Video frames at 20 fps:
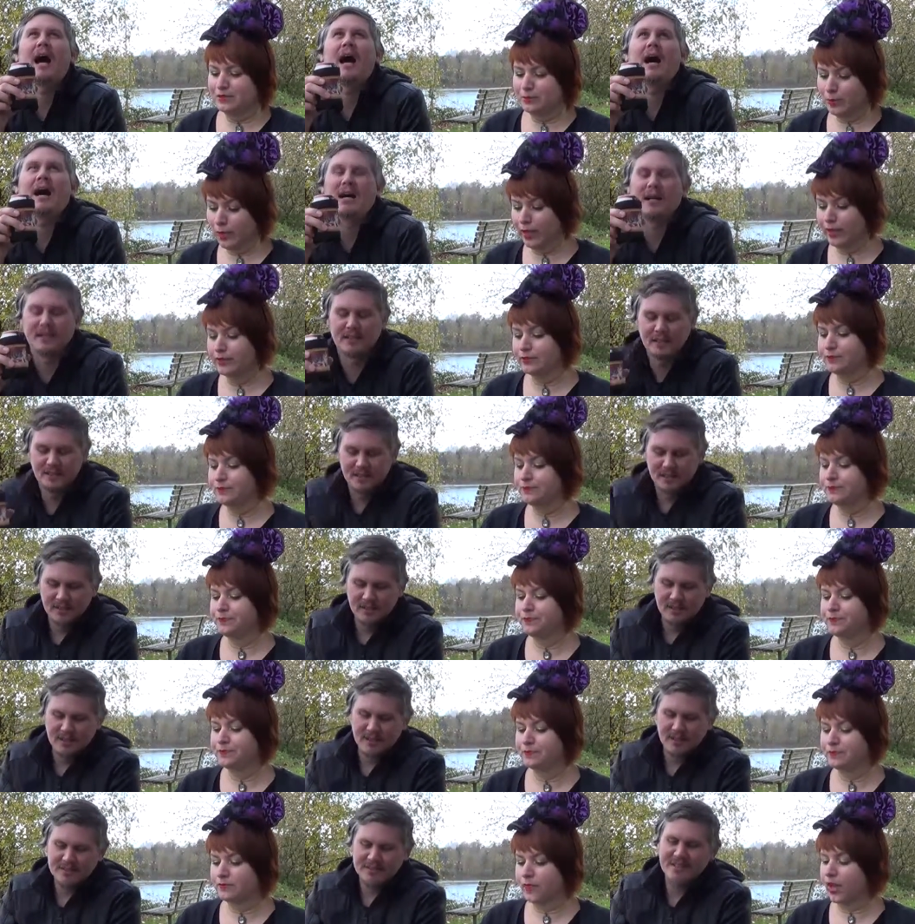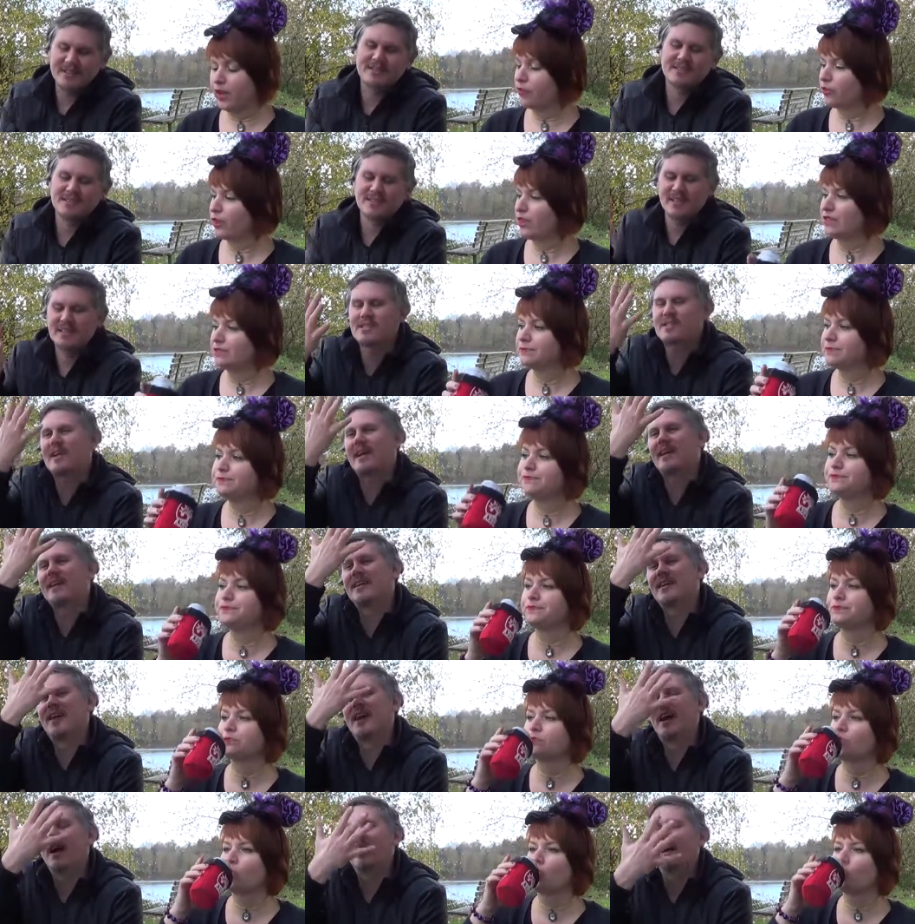Speaker 1: Right. I agree. It's gonna say
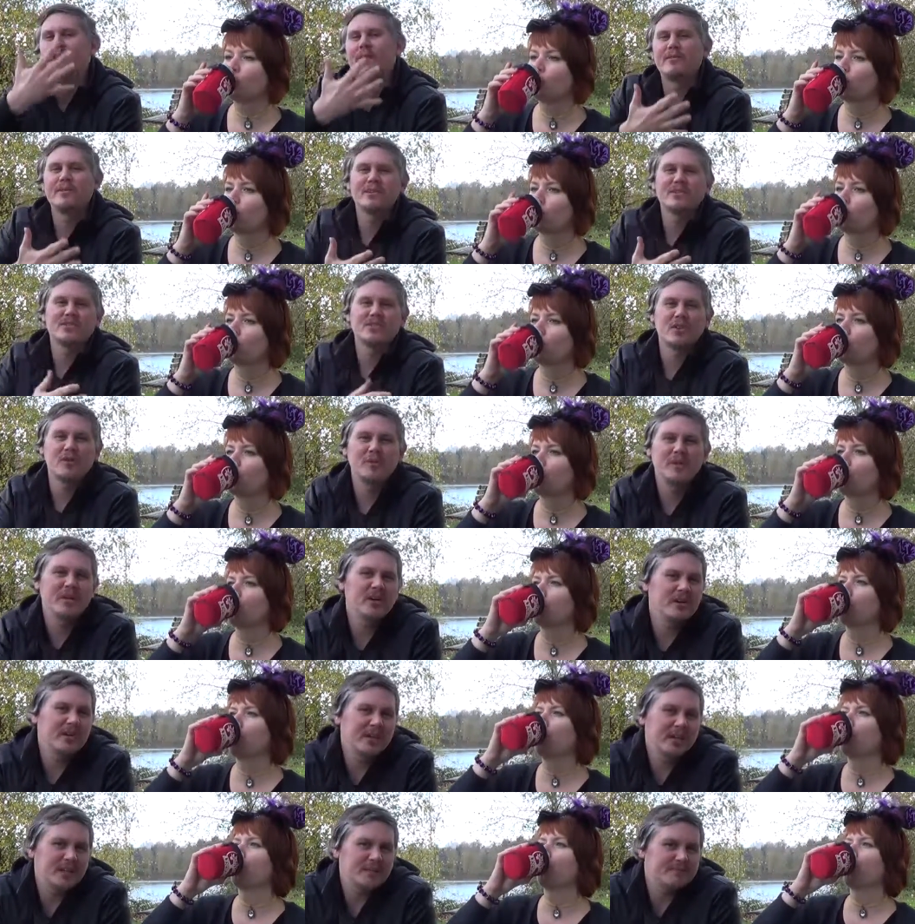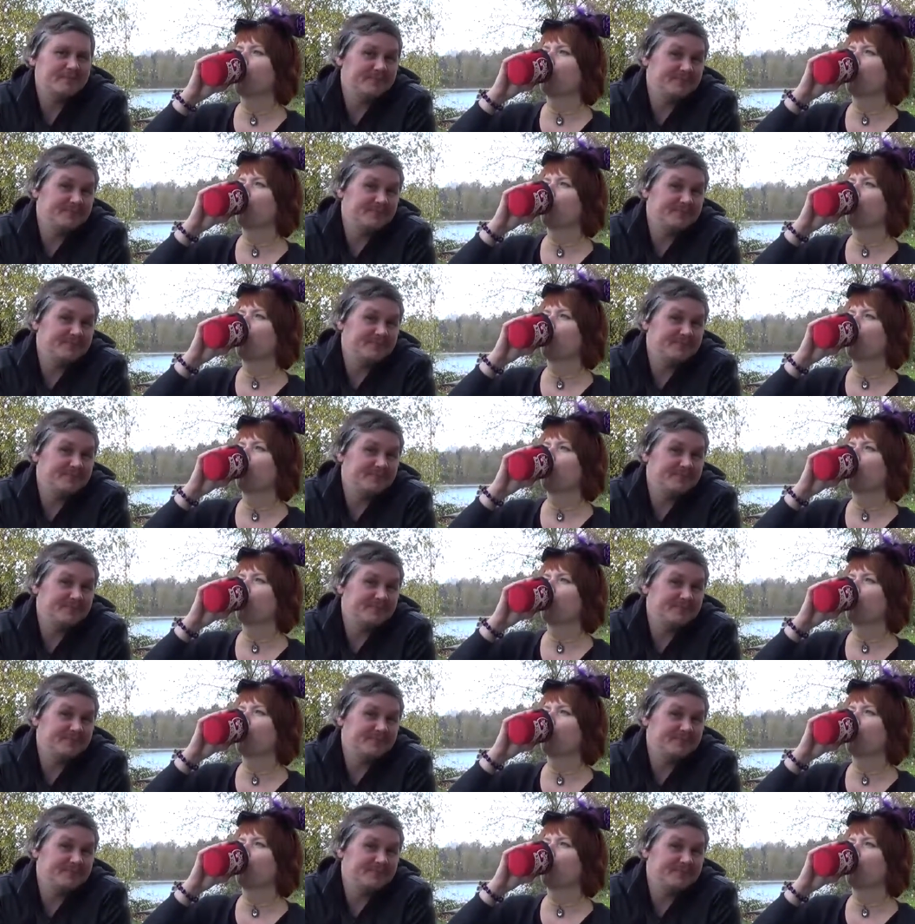everything's gonna be okay.